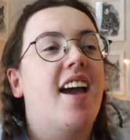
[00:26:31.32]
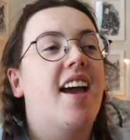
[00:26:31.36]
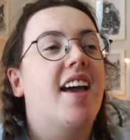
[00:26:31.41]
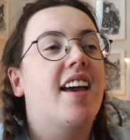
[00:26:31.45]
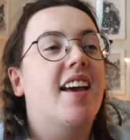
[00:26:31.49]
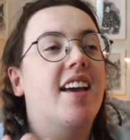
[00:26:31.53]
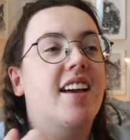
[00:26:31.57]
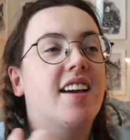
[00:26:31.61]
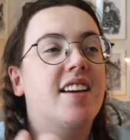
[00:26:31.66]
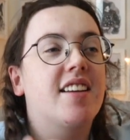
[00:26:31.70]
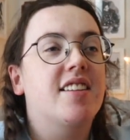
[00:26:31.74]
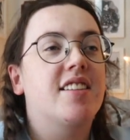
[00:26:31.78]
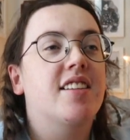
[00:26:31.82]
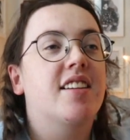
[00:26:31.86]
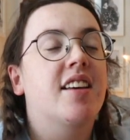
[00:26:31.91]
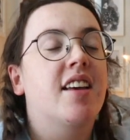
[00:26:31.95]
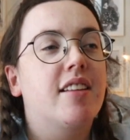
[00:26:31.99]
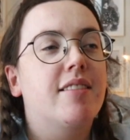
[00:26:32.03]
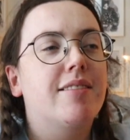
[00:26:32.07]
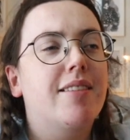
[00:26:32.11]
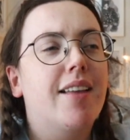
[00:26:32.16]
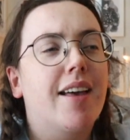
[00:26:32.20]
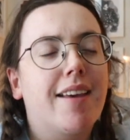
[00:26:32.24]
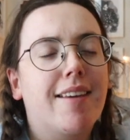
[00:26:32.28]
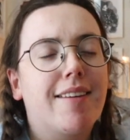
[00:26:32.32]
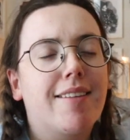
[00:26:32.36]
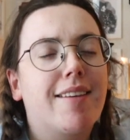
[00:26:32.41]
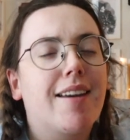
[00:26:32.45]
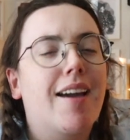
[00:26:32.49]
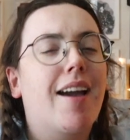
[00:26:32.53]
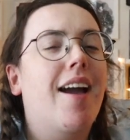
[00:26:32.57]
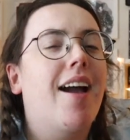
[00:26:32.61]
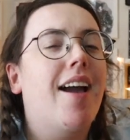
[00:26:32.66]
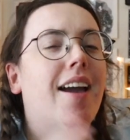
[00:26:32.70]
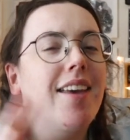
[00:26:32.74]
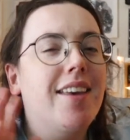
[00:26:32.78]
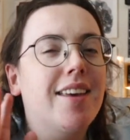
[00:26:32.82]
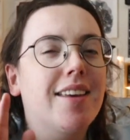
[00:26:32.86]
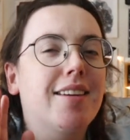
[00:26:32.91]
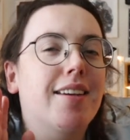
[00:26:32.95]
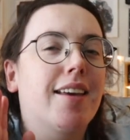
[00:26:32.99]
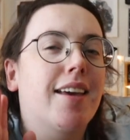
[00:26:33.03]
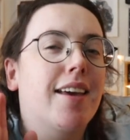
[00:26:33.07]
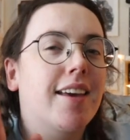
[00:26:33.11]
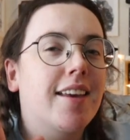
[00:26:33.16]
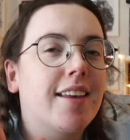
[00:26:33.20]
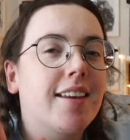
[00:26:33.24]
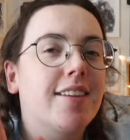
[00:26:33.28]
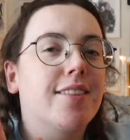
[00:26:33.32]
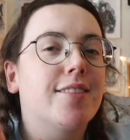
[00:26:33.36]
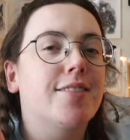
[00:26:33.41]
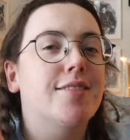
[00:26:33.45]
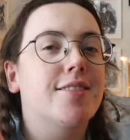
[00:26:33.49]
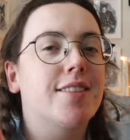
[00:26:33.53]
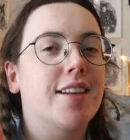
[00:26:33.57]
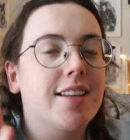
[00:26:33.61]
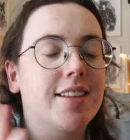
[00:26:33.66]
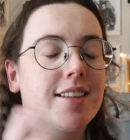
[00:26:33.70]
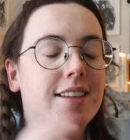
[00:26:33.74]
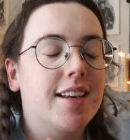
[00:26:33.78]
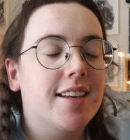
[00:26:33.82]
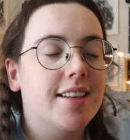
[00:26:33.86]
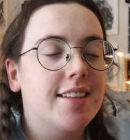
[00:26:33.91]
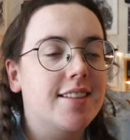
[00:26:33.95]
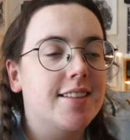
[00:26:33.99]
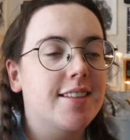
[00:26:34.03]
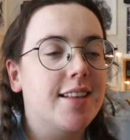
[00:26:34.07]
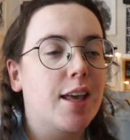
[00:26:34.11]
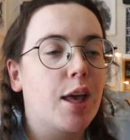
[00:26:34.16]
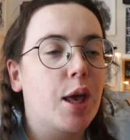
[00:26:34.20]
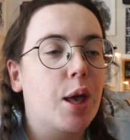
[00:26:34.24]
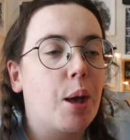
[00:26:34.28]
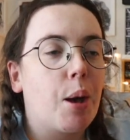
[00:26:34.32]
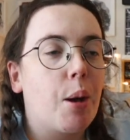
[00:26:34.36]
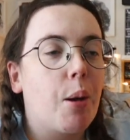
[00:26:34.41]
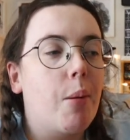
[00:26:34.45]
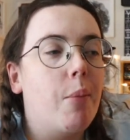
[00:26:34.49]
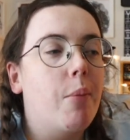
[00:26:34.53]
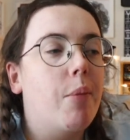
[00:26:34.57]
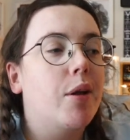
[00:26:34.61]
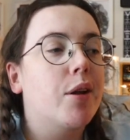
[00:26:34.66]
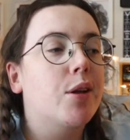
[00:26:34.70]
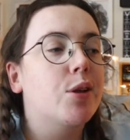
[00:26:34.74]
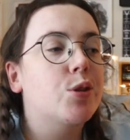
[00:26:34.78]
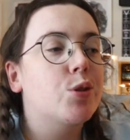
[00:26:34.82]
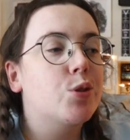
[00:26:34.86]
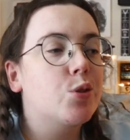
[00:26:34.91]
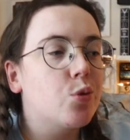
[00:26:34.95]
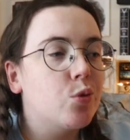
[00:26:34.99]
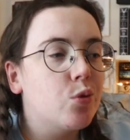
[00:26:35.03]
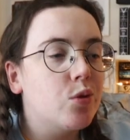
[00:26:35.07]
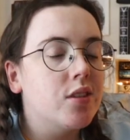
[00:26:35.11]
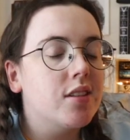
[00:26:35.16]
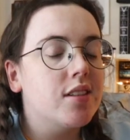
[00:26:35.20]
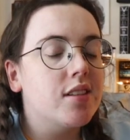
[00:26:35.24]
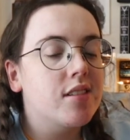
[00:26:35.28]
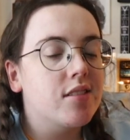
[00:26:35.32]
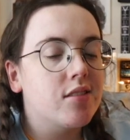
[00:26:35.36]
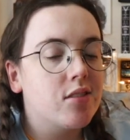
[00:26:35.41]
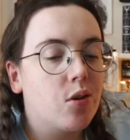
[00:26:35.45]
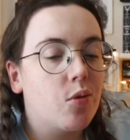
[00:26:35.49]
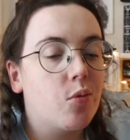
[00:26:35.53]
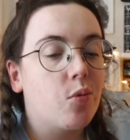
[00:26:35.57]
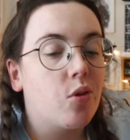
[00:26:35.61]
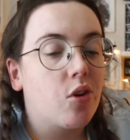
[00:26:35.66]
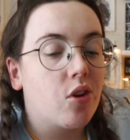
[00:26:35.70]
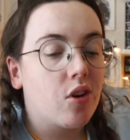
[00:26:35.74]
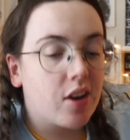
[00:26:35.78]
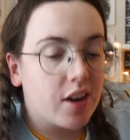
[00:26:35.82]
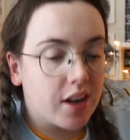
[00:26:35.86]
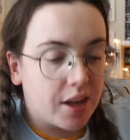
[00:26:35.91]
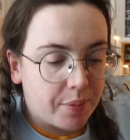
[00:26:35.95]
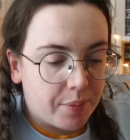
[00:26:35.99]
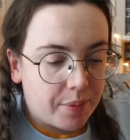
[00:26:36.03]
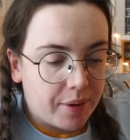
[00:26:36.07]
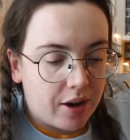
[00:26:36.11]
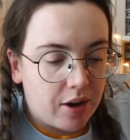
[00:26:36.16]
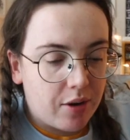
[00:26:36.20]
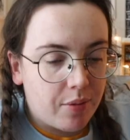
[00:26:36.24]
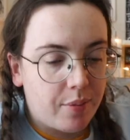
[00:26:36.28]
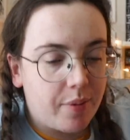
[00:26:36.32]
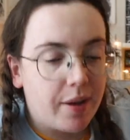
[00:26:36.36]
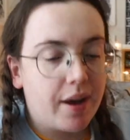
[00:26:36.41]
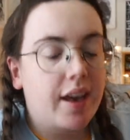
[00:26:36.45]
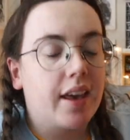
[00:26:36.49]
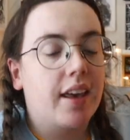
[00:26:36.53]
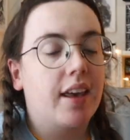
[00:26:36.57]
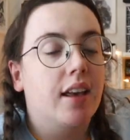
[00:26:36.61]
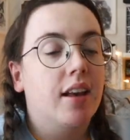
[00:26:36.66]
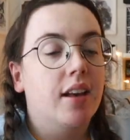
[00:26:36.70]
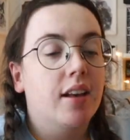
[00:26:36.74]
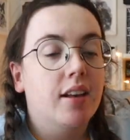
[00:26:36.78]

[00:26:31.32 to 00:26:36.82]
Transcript: and like I can handle state testing, but as soon as I start worrying about my